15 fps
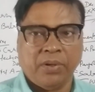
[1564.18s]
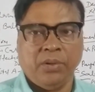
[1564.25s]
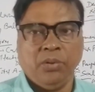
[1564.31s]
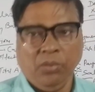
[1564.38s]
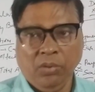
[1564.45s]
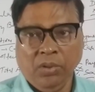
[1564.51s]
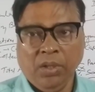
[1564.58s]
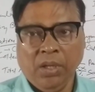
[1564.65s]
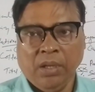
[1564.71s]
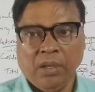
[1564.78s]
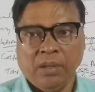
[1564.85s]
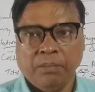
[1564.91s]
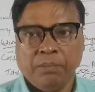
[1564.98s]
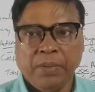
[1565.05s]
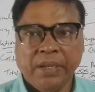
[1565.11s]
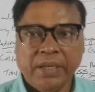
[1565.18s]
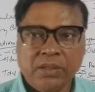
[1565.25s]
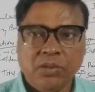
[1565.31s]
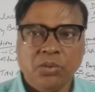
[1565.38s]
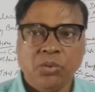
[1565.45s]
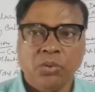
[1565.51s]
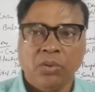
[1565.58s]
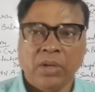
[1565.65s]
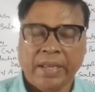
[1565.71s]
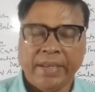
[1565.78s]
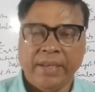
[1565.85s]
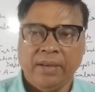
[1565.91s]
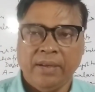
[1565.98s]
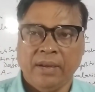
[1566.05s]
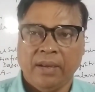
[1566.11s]
you, please do
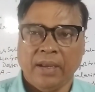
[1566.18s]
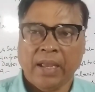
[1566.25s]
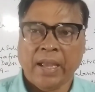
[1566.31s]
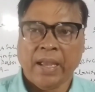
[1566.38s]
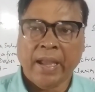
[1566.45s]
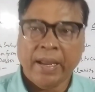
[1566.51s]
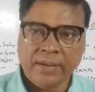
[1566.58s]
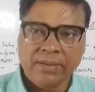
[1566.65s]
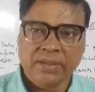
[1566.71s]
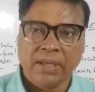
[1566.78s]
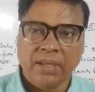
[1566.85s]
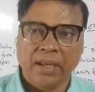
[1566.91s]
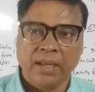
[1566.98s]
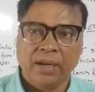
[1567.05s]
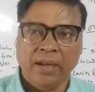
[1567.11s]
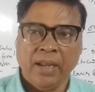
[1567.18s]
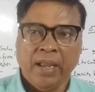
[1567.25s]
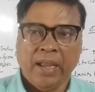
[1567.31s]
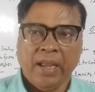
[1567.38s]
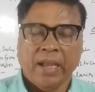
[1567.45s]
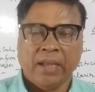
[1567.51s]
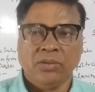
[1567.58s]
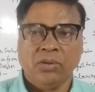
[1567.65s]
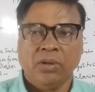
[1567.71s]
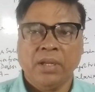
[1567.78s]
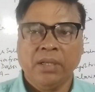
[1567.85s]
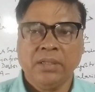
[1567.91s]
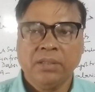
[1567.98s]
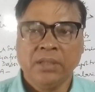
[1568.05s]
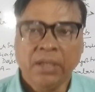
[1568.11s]
like and share as well
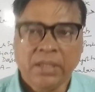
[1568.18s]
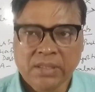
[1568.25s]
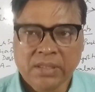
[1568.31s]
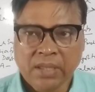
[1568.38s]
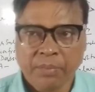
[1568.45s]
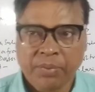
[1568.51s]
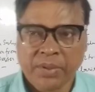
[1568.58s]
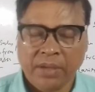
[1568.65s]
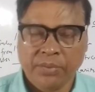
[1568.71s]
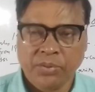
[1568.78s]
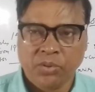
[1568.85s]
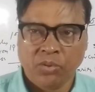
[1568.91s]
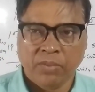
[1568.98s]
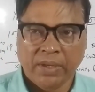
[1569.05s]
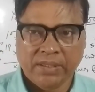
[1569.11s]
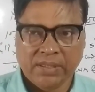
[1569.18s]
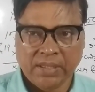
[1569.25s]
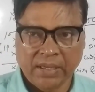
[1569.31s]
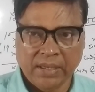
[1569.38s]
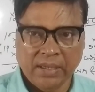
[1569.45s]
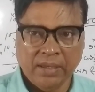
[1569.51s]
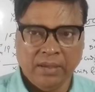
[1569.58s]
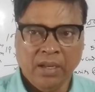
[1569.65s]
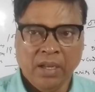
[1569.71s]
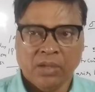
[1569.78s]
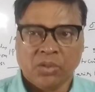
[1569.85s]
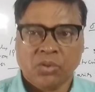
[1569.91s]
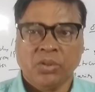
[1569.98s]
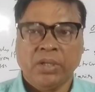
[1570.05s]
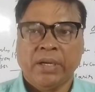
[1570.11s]
as subscribe to my channel,
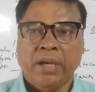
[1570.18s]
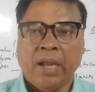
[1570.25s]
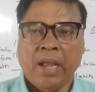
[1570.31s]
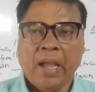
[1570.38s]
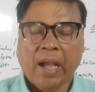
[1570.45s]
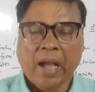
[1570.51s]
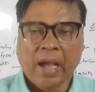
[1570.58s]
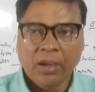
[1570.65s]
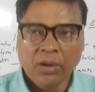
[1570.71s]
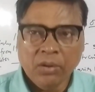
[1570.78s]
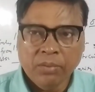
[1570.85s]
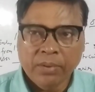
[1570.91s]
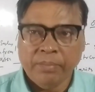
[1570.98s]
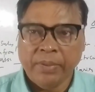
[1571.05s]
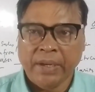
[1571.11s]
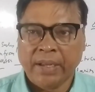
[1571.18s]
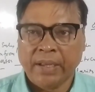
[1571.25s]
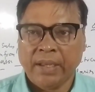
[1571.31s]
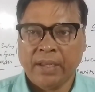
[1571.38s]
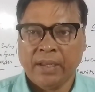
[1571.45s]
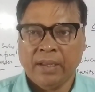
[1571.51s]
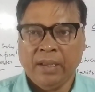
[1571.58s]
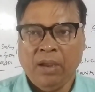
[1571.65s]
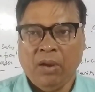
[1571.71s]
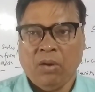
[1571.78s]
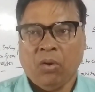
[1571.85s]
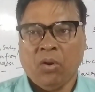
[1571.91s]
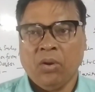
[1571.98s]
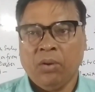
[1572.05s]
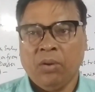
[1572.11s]
so that I will be bringing
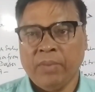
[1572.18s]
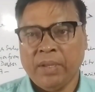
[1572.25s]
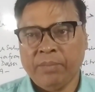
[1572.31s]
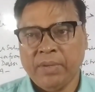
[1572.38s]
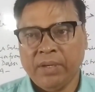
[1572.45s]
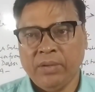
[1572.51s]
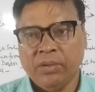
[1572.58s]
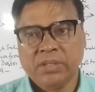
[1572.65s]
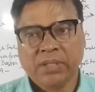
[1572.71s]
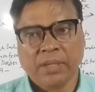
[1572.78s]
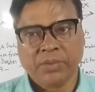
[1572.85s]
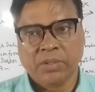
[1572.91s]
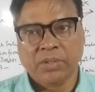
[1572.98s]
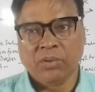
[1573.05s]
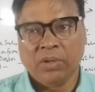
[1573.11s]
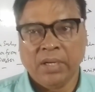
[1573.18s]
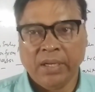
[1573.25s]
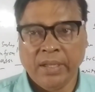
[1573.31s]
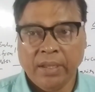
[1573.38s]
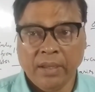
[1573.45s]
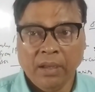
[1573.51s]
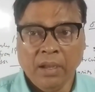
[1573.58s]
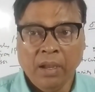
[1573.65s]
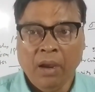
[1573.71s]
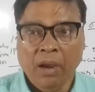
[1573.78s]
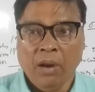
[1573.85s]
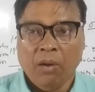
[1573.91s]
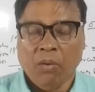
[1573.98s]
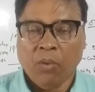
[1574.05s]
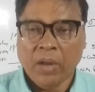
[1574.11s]
all my videos subsequently.
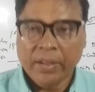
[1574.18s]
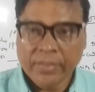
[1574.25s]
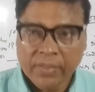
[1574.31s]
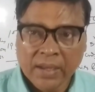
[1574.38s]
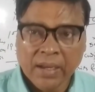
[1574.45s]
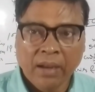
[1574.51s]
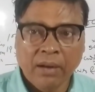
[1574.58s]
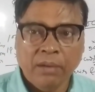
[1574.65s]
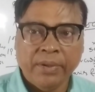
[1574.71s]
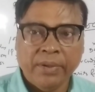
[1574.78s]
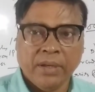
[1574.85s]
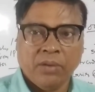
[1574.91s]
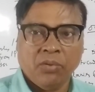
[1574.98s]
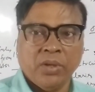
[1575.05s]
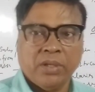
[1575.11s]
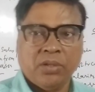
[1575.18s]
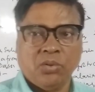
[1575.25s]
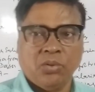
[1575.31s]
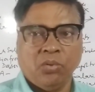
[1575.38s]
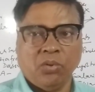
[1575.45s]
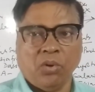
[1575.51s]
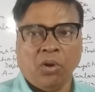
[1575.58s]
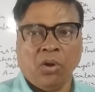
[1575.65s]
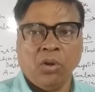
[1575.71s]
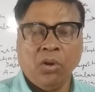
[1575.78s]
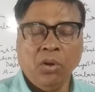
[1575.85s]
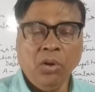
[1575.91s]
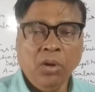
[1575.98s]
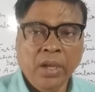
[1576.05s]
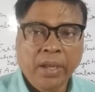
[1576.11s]
One thing I will be request to
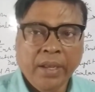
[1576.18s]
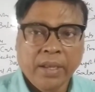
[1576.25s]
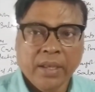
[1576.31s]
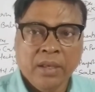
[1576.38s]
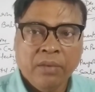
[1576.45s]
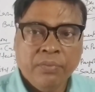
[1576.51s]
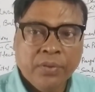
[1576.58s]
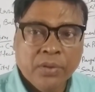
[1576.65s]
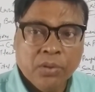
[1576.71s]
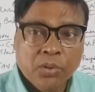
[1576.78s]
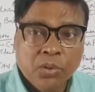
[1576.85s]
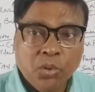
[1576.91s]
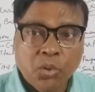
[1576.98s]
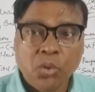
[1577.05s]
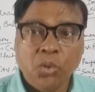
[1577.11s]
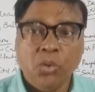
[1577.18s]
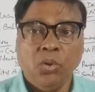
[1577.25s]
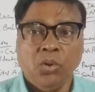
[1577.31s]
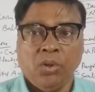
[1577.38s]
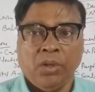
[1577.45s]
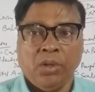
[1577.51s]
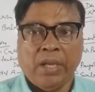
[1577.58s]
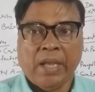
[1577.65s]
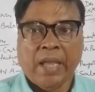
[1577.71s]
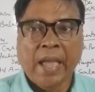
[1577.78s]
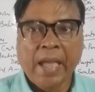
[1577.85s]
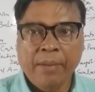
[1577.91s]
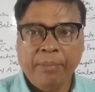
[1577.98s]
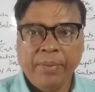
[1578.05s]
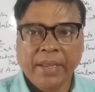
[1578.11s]
all, if you do
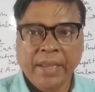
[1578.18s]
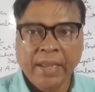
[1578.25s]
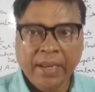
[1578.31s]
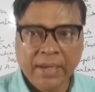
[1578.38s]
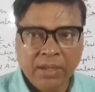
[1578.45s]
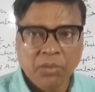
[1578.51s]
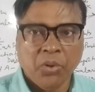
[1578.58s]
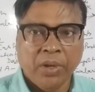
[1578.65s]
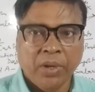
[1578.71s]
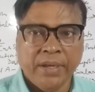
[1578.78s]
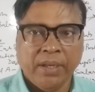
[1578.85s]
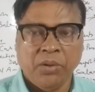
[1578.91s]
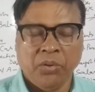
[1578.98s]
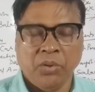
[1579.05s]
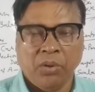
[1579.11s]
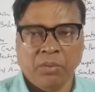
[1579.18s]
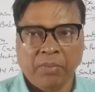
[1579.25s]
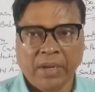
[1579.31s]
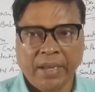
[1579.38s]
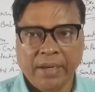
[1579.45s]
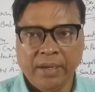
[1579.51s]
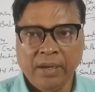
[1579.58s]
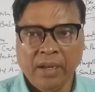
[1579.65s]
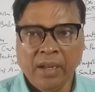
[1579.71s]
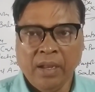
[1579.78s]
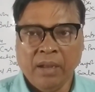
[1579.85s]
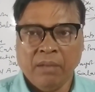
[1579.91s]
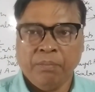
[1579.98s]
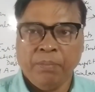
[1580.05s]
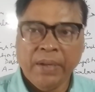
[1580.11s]
have any query in your mind,
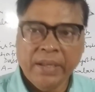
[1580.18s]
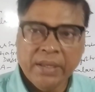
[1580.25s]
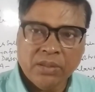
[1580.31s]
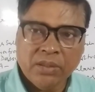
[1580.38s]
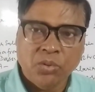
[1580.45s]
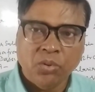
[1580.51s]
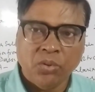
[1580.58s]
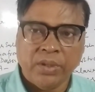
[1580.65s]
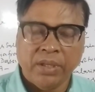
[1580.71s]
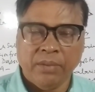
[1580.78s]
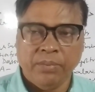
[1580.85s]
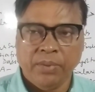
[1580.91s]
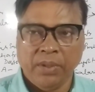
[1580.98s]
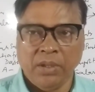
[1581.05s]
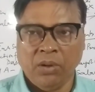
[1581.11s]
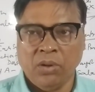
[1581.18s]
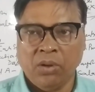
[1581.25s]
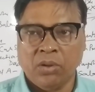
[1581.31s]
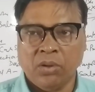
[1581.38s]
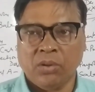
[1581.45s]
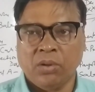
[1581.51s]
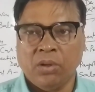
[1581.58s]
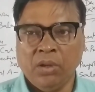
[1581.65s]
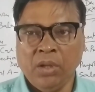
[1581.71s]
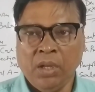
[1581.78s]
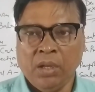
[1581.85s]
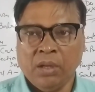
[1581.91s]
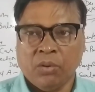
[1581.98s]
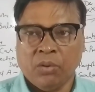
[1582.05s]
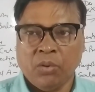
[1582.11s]
please do give your
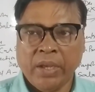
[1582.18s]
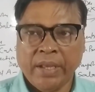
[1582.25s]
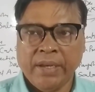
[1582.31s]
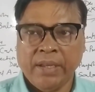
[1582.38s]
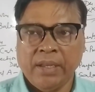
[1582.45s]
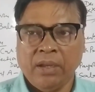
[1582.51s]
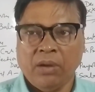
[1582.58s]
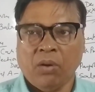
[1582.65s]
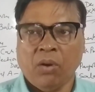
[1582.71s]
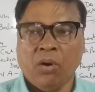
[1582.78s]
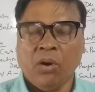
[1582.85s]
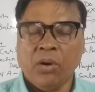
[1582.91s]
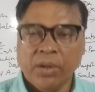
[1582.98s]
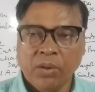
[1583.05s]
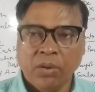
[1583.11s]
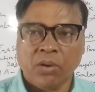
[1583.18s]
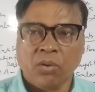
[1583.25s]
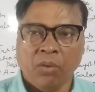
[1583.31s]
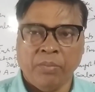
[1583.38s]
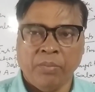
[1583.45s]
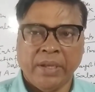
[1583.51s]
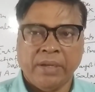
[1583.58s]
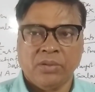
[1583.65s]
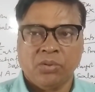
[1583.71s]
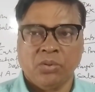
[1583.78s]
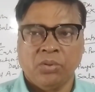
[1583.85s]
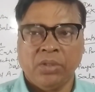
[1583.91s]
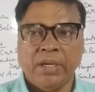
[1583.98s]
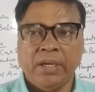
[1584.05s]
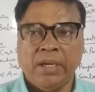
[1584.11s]
query or your comment, so
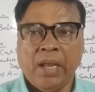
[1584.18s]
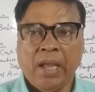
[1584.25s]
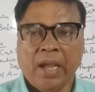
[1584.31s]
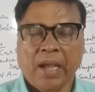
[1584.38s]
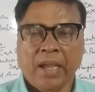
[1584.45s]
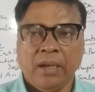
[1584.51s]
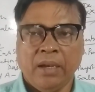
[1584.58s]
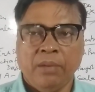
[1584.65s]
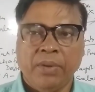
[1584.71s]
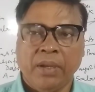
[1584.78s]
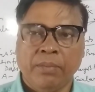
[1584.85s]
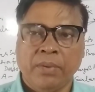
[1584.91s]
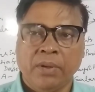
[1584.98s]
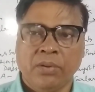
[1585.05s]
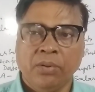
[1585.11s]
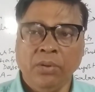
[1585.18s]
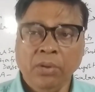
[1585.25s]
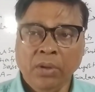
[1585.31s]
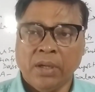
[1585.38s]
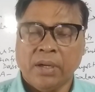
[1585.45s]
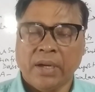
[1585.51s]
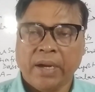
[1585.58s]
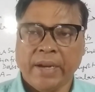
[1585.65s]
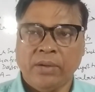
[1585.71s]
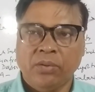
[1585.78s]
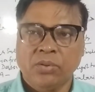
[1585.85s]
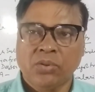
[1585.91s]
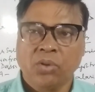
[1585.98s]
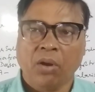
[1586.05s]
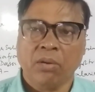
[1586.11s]
that I will be able to try to
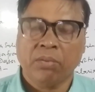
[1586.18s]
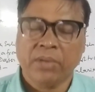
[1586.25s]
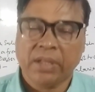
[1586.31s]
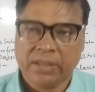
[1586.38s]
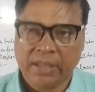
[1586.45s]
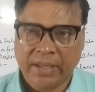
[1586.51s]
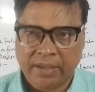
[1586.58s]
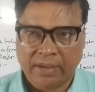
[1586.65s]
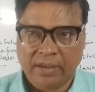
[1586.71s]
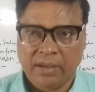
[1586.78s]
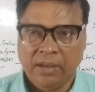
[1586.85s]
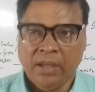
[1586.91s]
solve the thing.